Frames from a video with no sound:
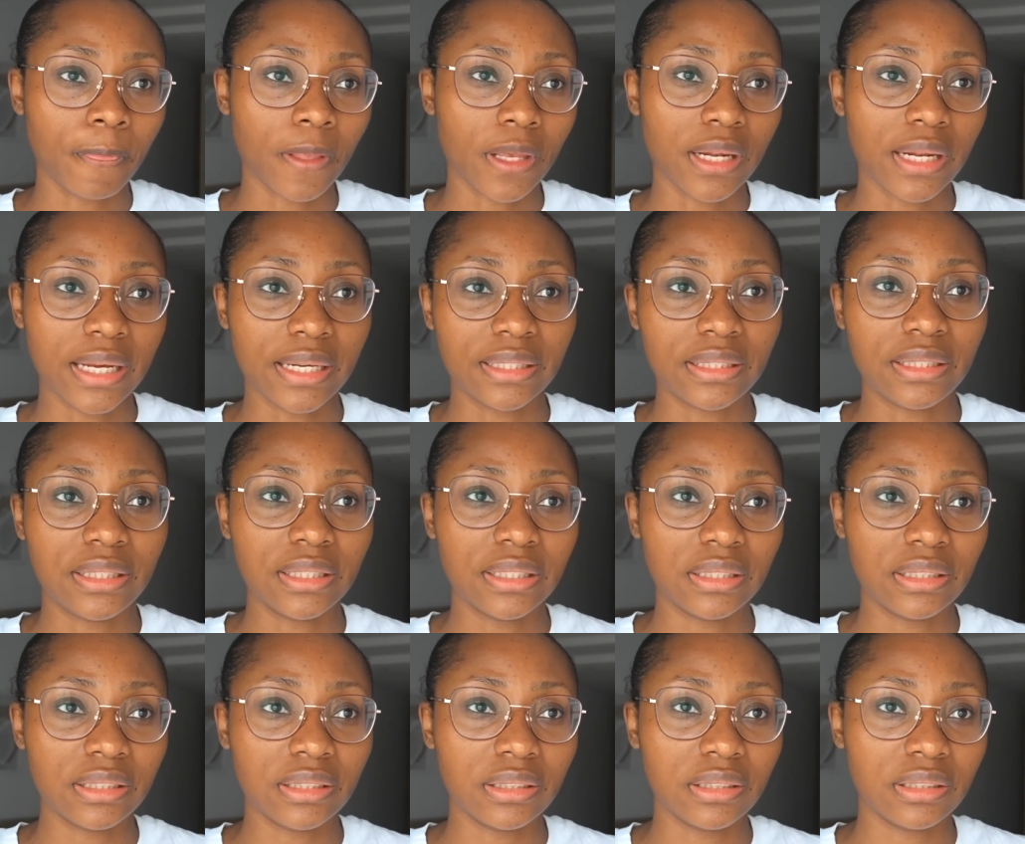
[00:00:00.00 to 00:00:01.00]
like
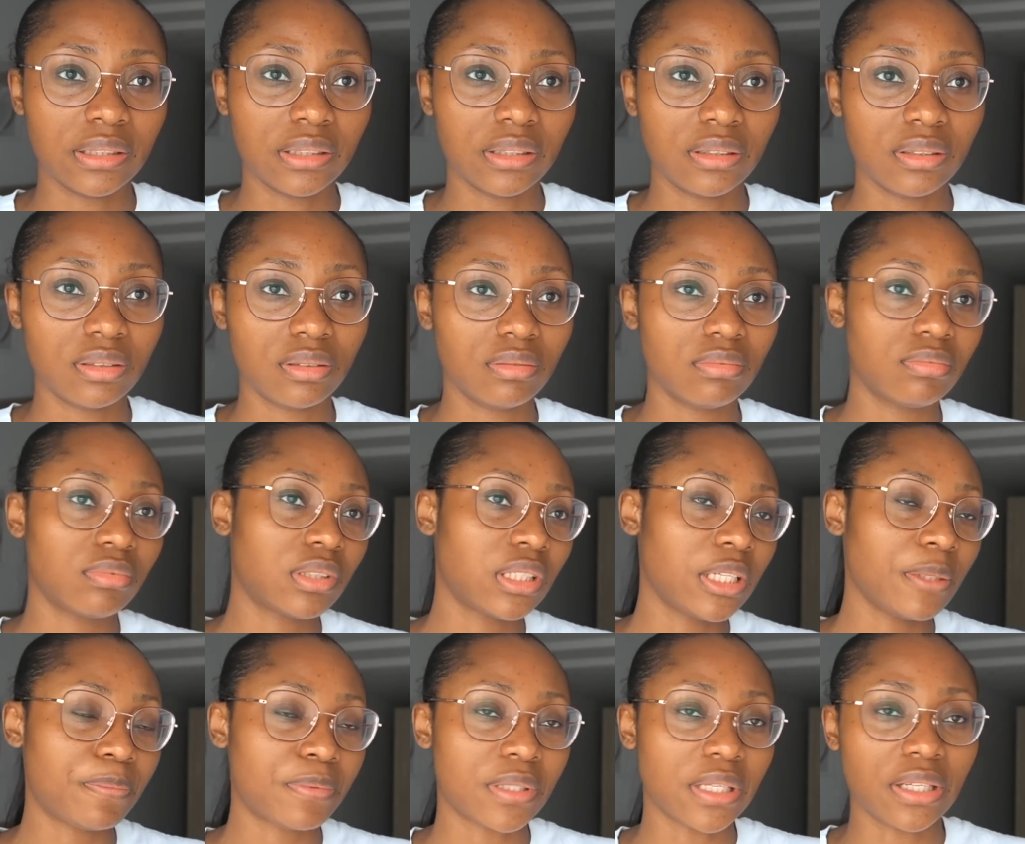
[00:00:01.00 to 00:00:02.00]
the
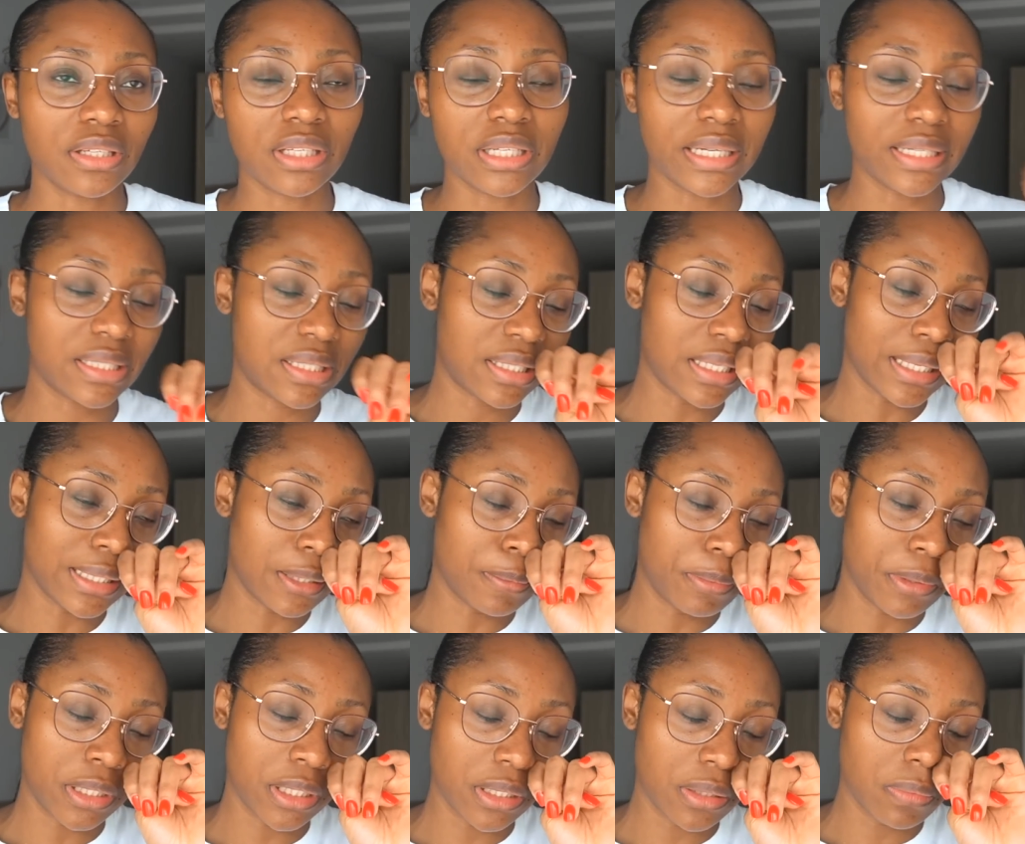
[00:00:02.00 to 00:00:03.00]
clips that you guys see at the
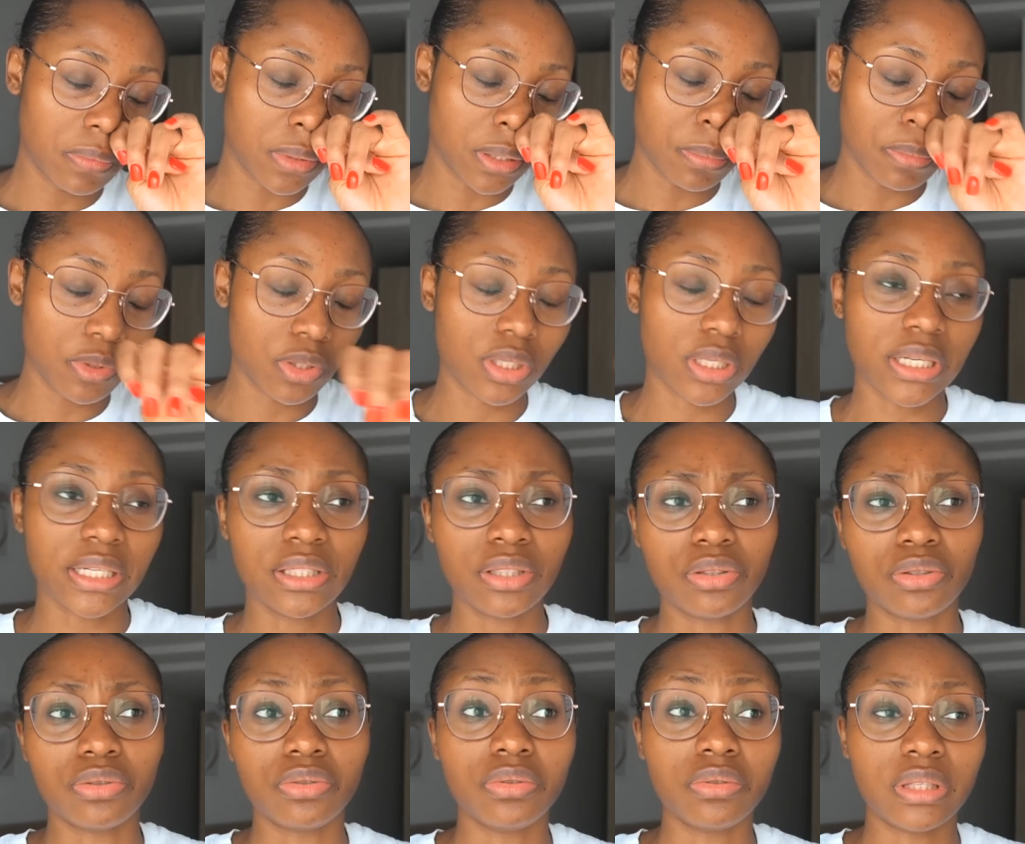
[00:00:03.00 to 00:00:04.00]
beginning with the music. I need
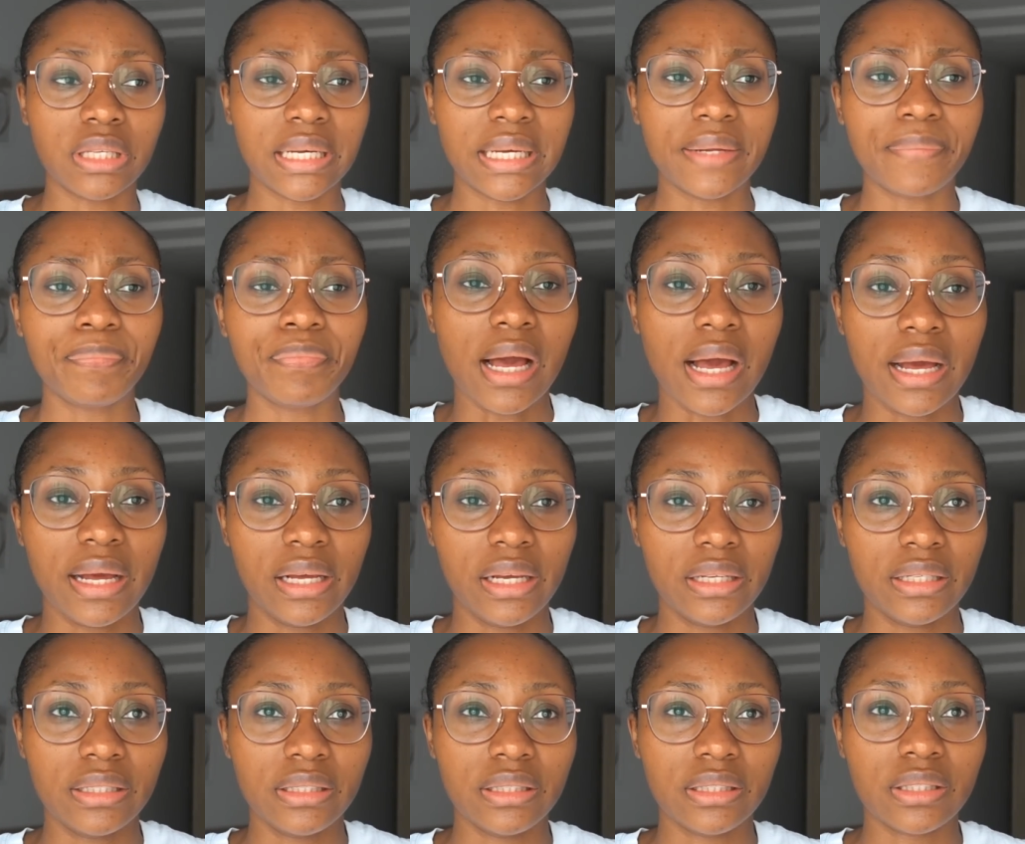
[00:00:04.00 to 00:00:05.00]
to do that
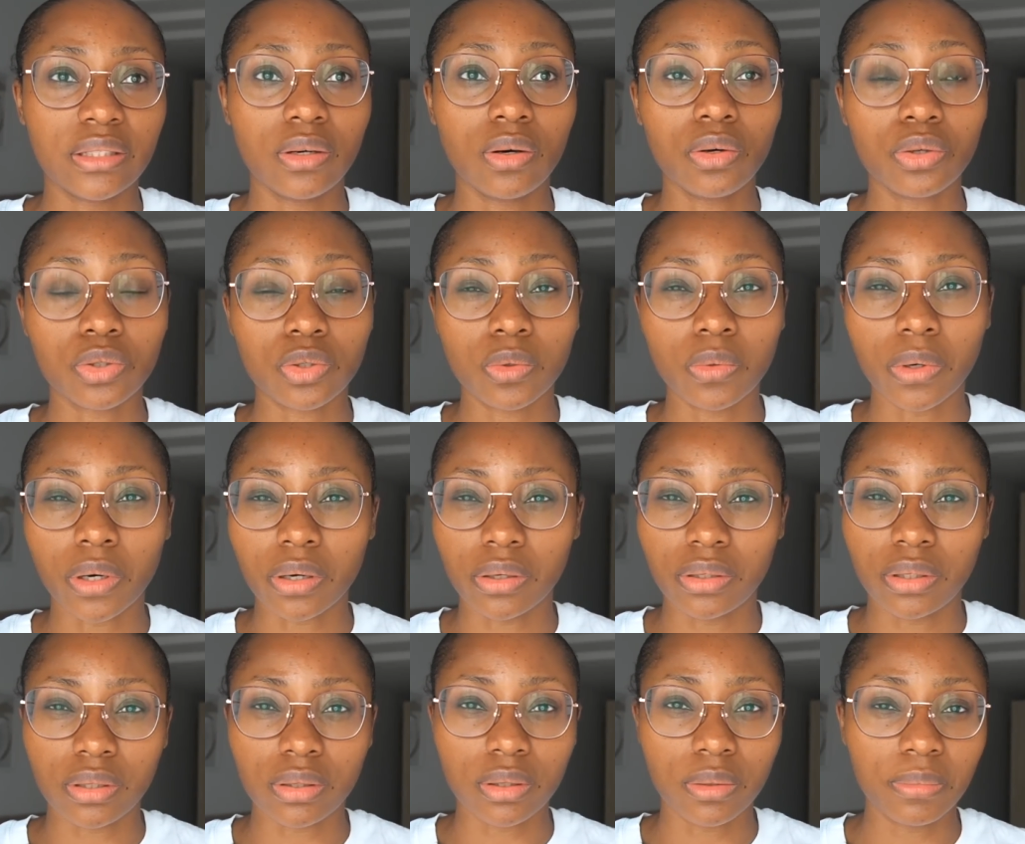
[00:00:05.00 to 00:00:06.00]
and also work
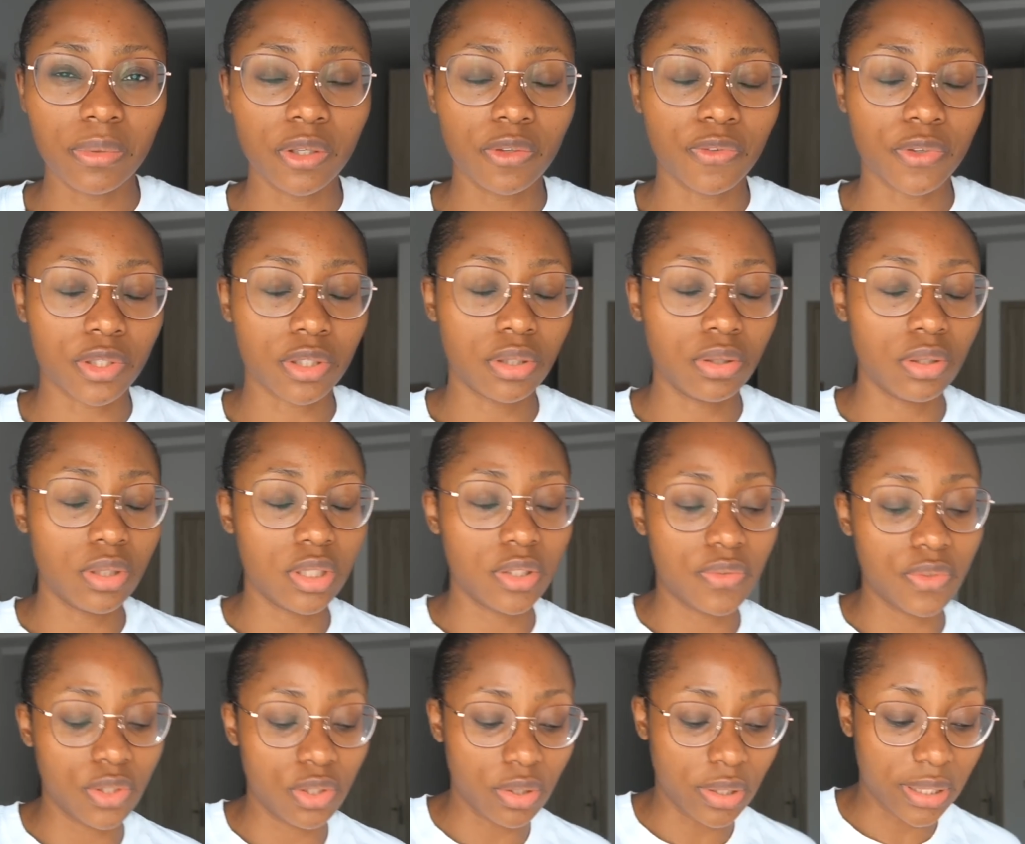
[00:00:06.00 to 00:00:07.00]
on the thumbnail for Sunday's
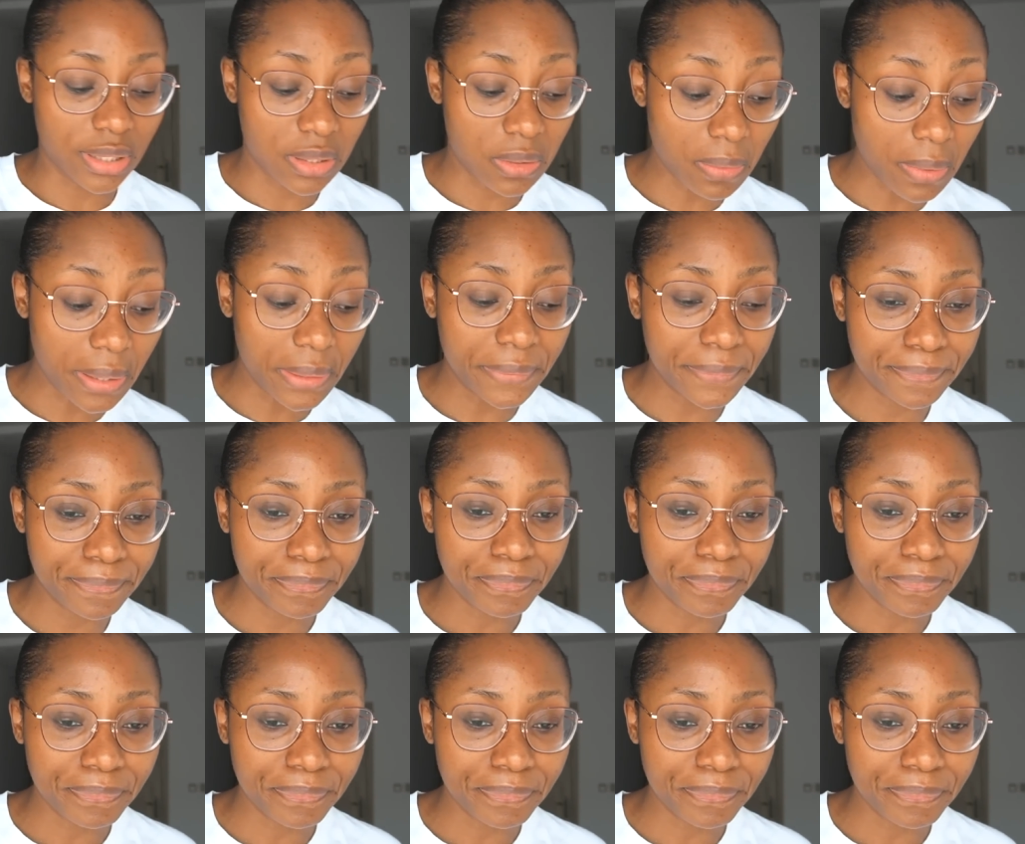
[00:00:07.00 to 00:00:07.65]
video as well.